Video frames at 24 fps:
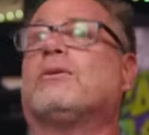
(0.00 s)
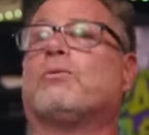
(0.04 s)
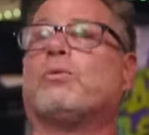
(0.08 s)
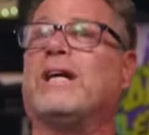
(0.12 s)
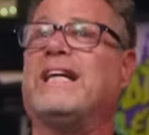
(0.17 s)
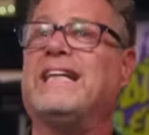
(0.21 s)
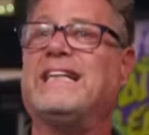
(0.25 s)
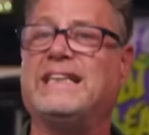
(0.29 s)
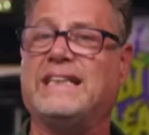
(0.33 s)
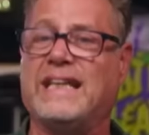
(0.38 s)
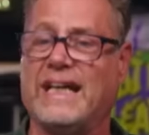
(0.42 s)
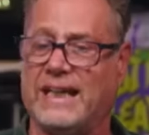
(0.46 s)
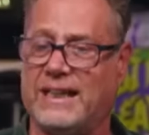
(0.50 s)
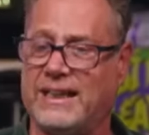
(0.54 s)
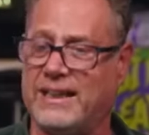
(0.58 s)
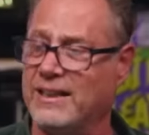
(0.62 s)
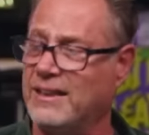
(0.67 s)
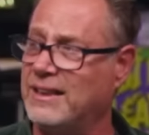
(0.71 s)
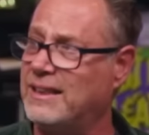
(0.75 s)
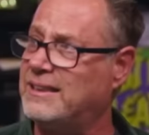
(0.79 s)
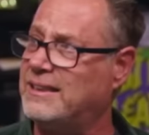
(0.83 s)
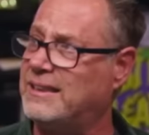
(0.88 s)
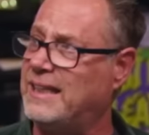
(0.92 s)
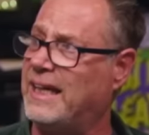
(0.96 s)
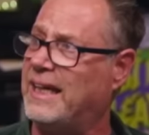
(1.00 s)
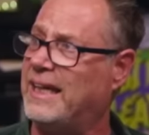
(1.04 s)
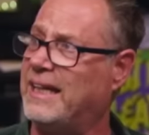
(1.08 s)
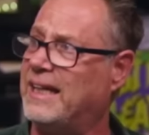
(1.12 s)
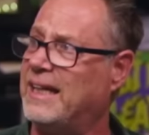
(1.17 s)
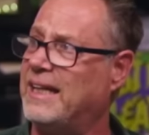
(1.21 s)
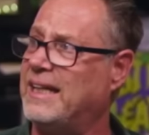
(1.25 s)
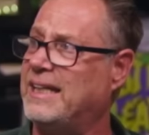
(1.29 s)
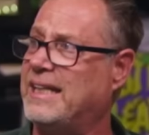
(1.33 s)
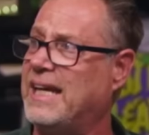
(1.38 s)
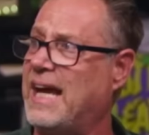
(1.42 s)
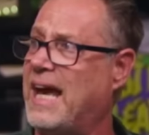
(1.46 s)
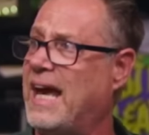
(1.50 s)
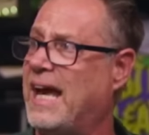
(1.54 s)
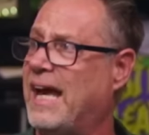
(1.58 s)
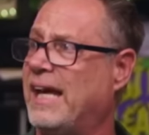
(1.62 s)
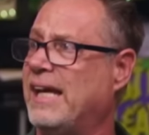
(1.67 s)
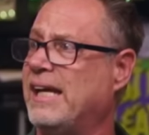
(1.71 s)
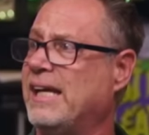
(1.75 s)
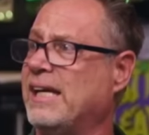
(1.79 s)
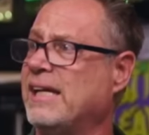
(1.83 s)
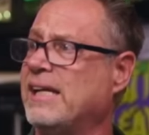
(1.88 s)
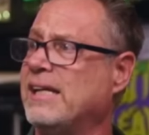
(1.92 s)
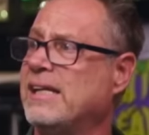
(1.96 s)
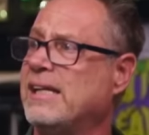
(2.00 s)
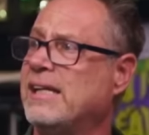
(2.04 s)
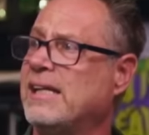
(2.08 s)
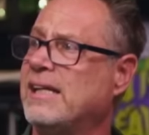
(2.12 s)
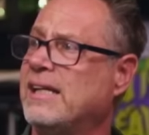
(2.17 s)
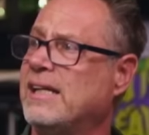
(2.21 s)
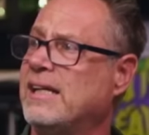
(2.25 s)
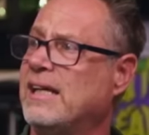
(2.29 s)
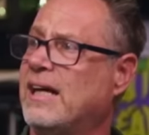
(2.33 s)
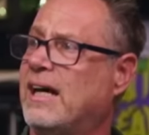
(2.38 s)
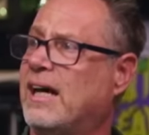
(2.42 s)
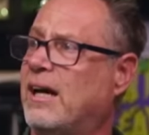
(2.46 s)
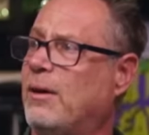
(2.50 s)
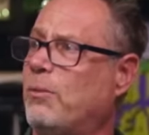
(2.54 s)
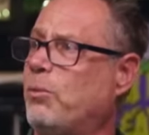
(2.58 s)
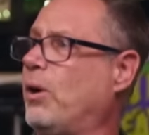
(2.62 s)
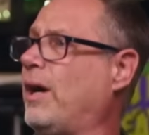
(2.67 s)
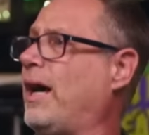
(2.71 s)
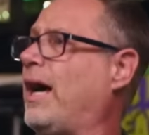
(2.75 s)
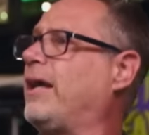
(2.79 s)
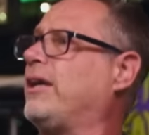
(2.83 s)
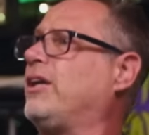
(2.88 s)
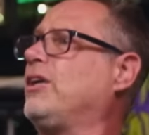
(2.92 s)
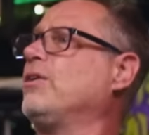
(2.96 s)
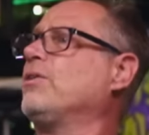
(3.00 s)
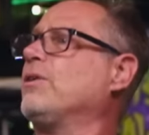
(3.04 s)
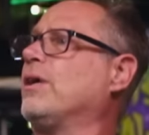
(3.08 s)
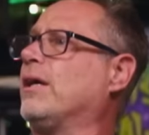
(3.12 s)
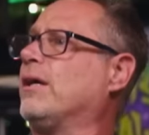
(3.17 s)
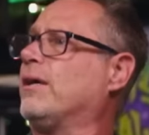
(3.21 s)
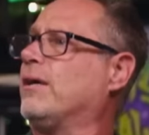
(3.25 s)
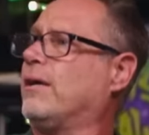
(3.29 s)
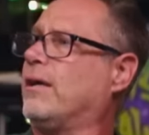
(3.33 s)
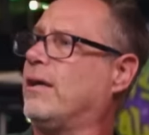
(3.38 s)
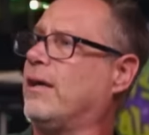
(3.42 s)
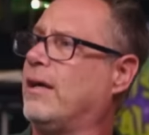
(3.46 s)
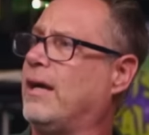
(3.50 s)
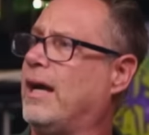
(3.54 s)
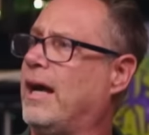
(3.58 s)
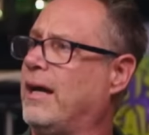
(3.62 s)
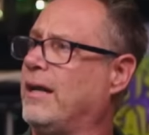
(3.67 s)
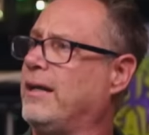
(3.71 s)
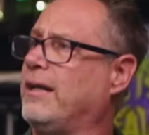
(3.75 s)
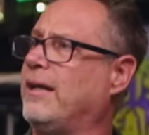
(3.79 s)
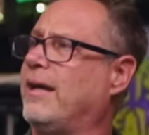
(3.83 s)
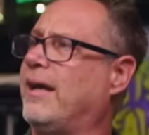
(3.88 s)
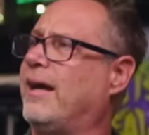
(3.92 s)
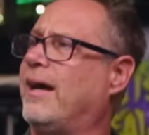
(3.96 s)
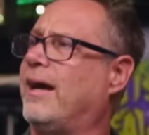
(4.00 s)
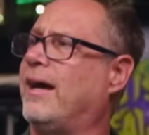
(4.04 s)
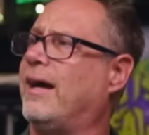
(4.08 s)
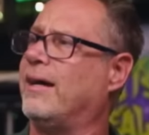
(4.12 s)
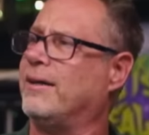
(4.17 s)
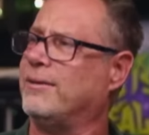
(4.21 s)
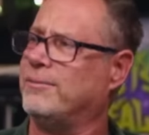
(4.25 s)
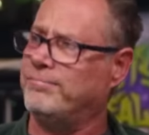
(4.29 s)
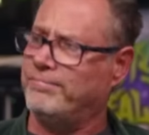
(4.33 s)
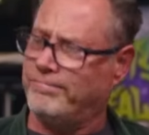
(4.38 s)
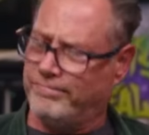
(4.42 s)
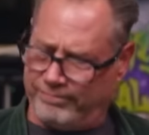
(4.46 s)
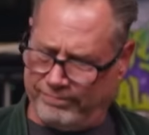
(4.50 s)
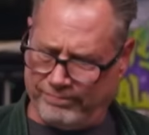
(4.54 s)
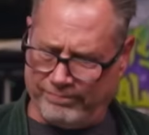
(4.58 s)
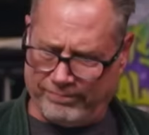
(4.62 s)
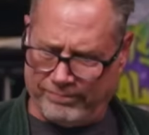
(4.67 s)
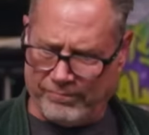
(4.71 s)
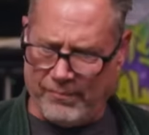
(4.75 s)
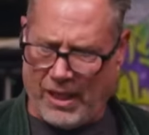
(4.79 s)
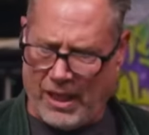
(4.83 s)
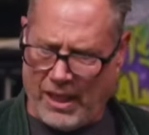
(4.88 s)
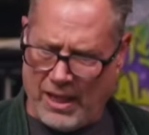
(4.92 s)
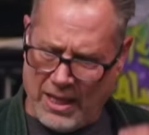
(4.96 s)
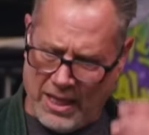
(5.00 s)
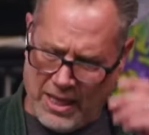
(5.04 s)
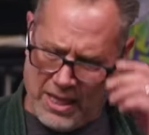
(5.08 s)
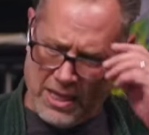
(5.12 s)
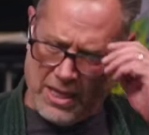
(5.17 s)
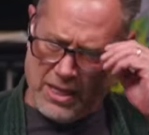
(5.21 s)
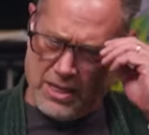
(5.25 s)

ridiculous in a day. Uh, well, four do, hours. Hold on. Yeah, it wasn't even a day.